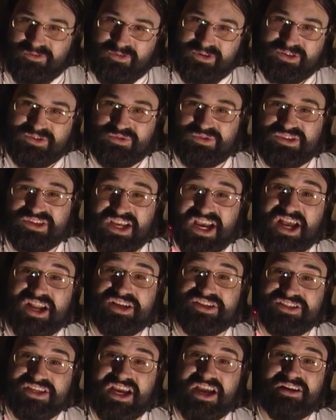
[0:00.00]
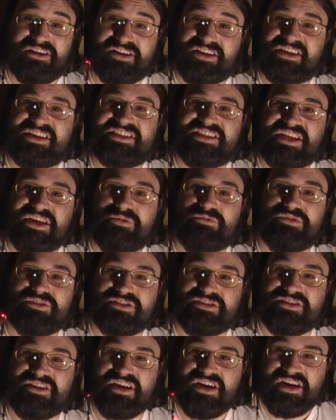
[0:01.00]
which was kind of sad because
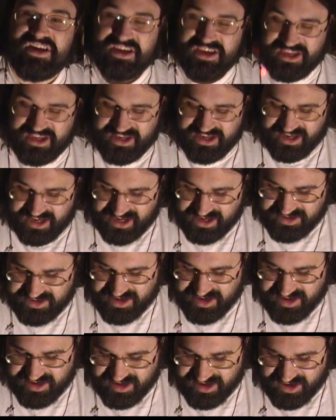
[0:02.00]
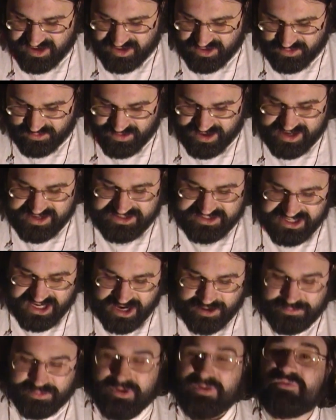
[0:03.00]
he did a great
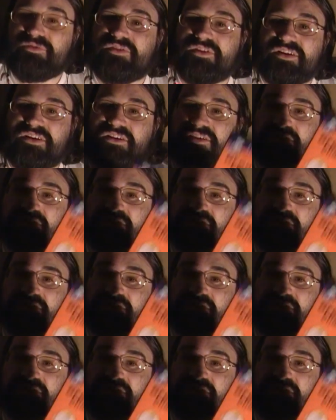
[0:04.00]
job